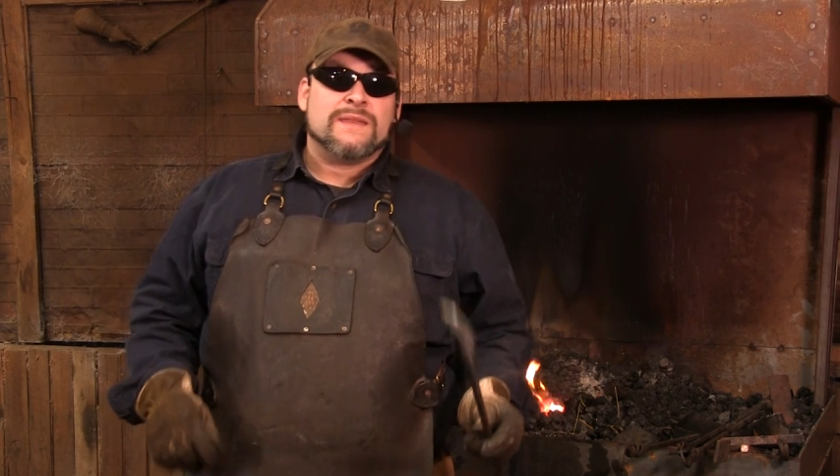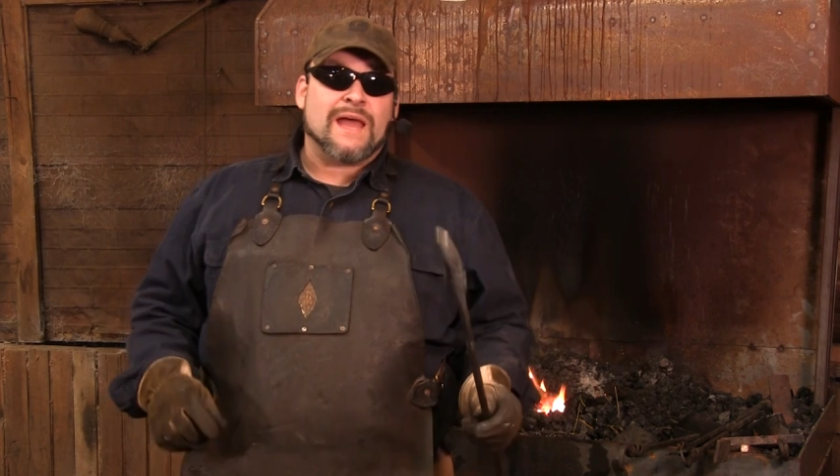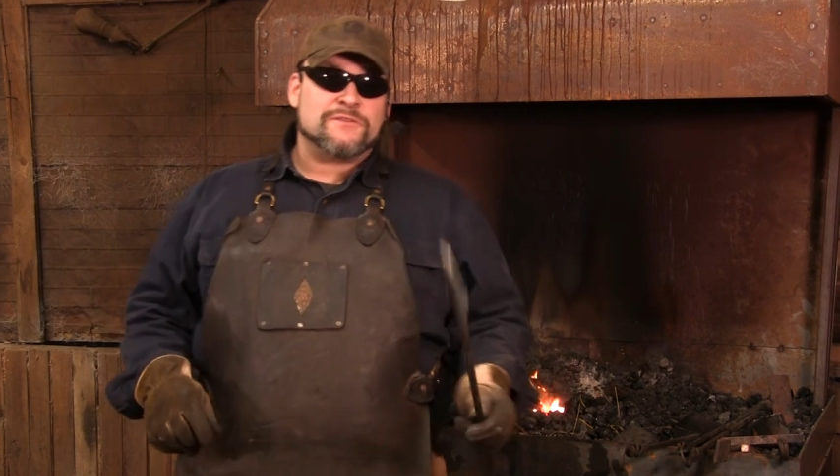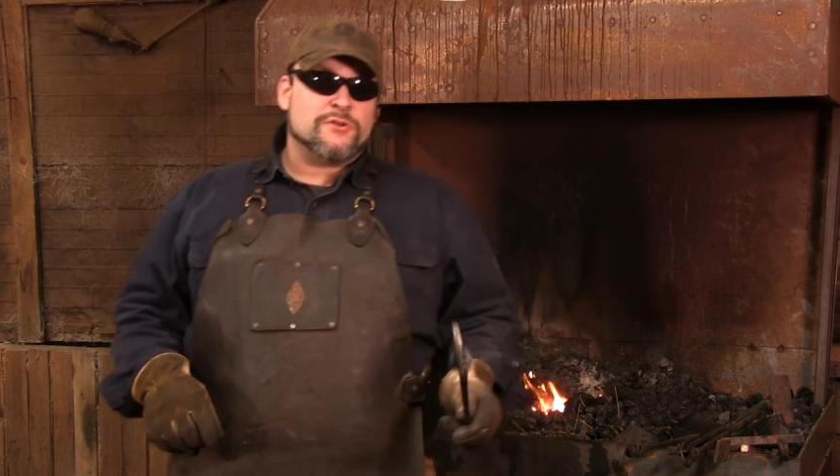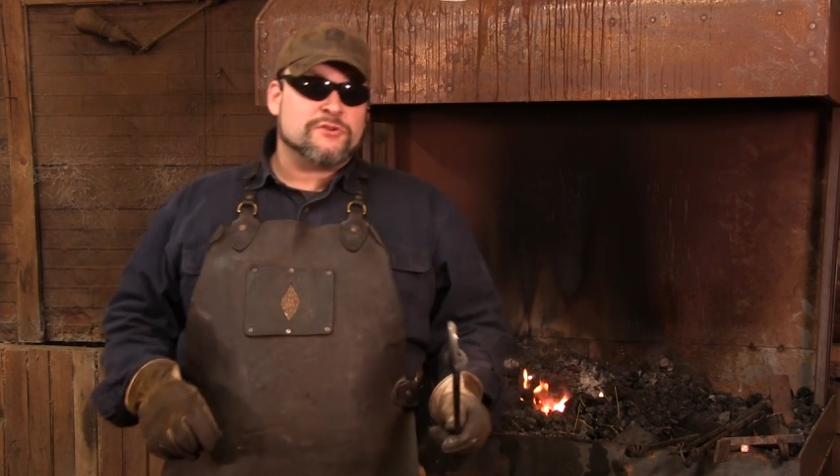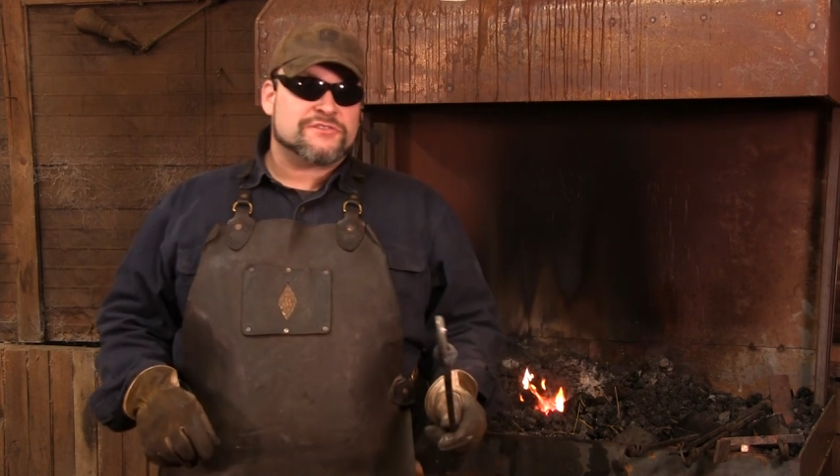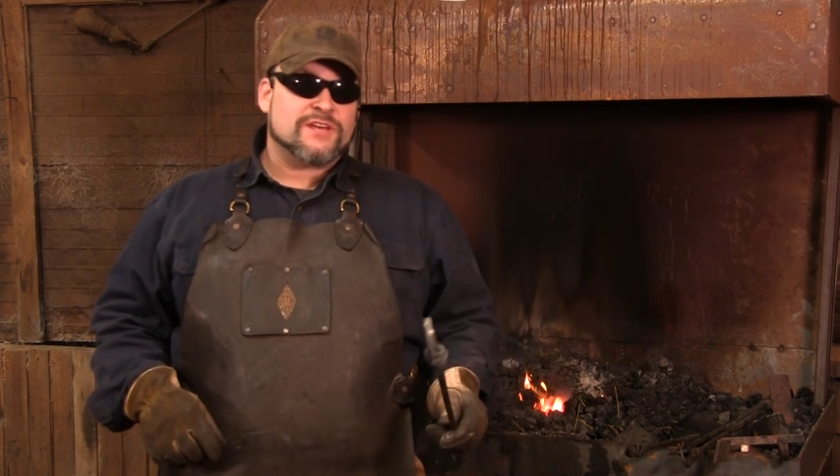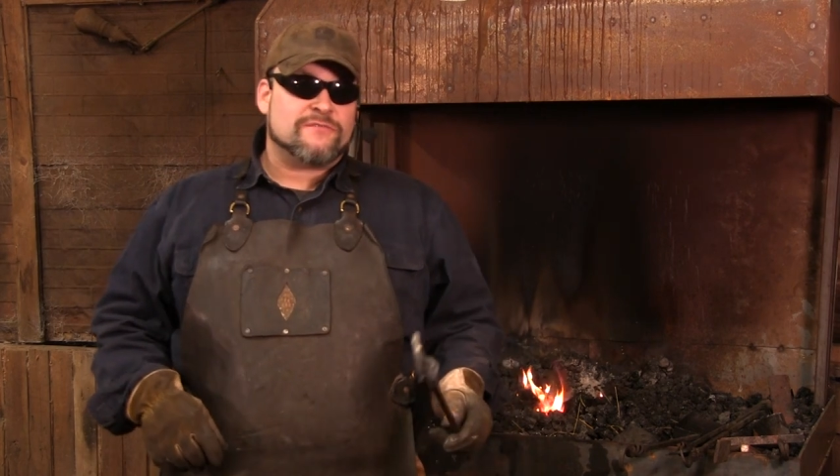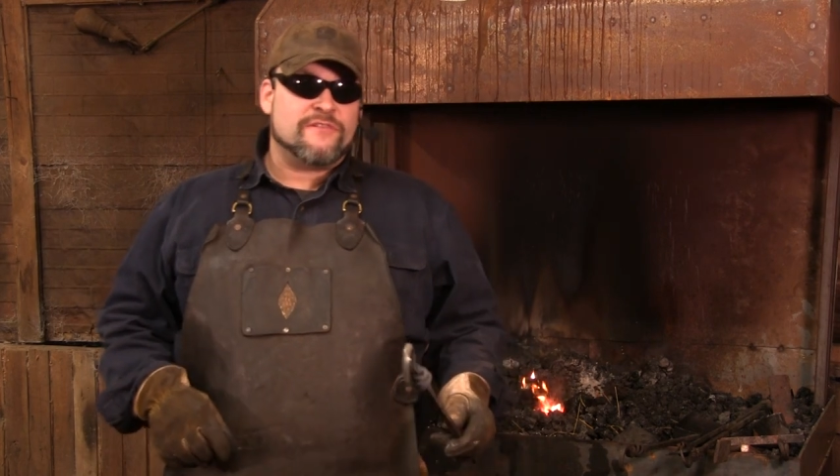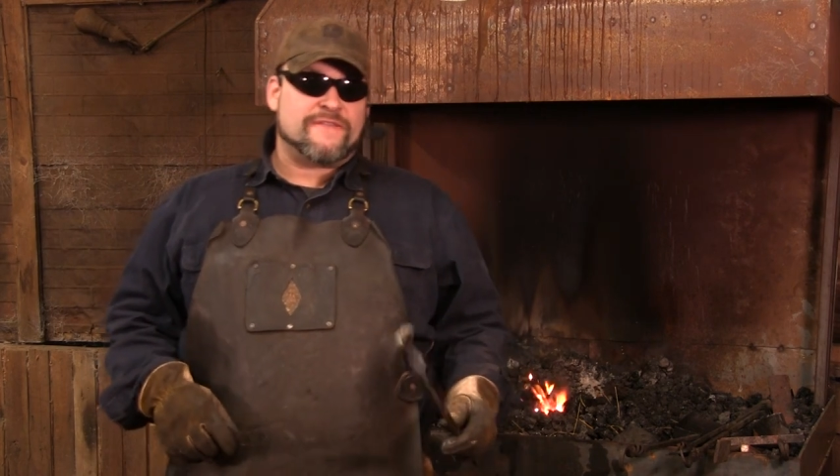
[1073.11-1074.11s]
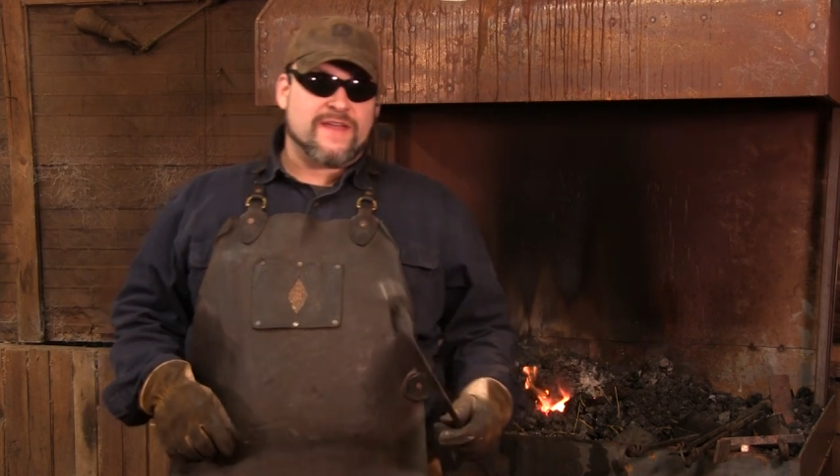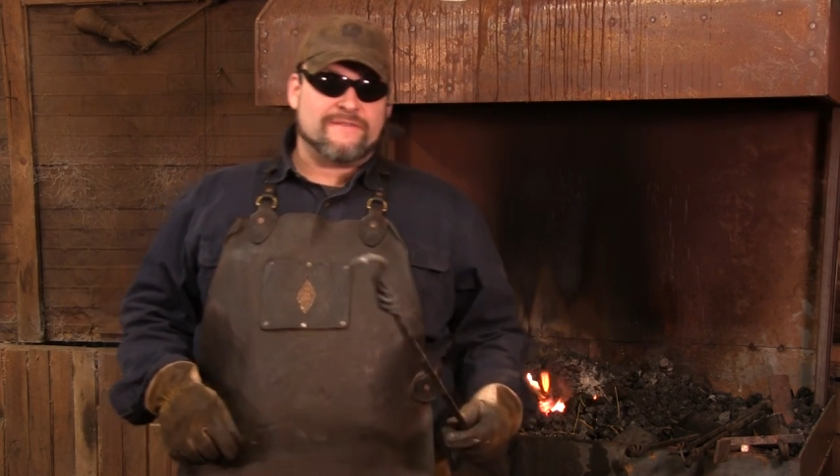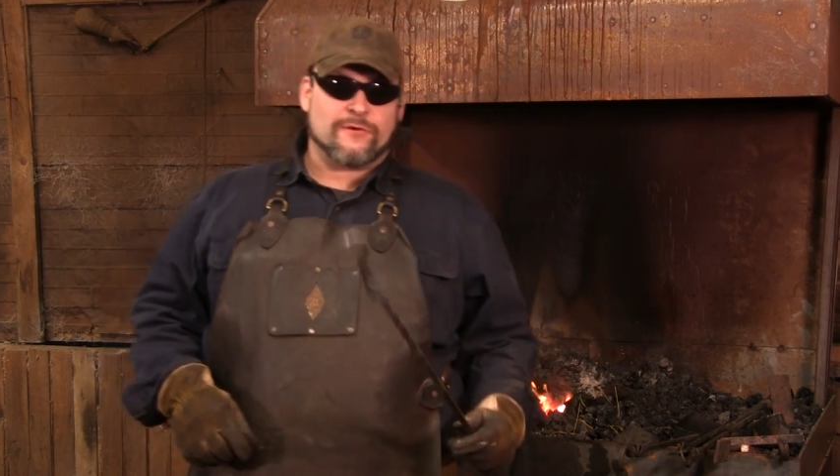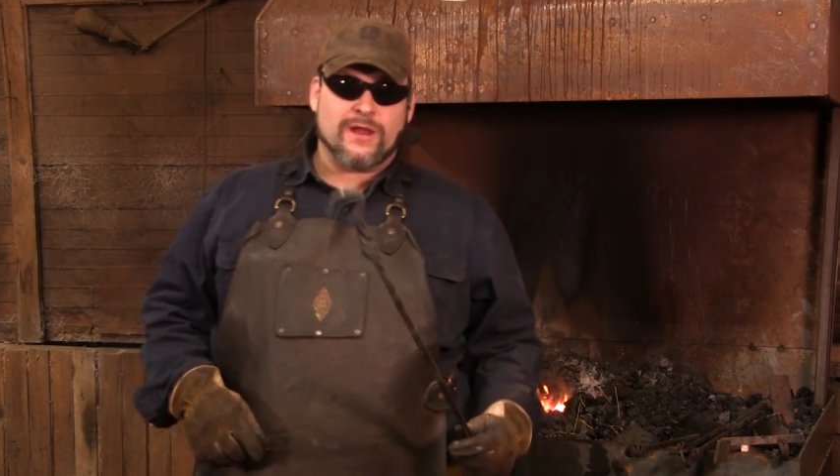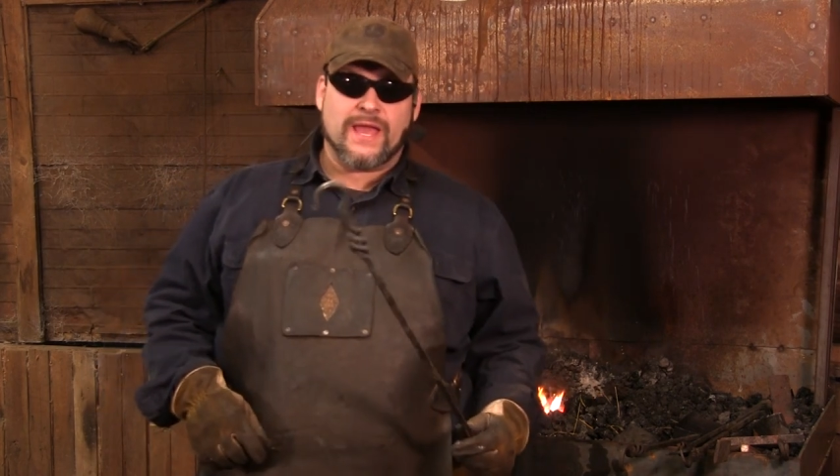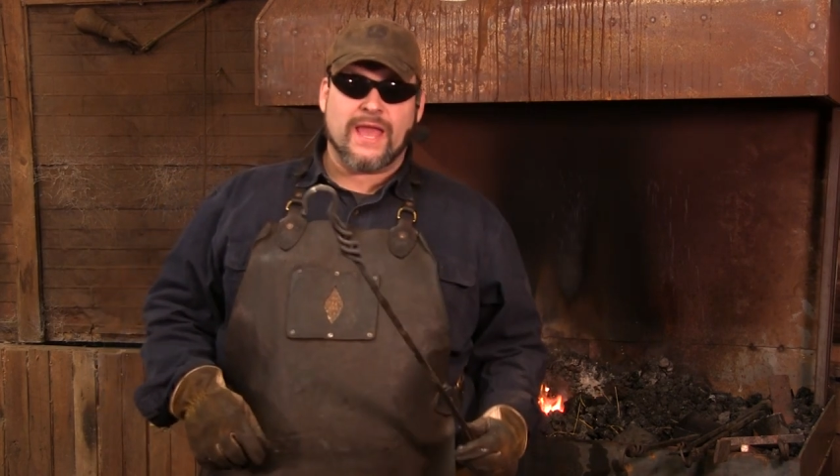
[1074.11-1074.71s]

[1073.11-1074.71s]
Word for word: Now, do yourself a favor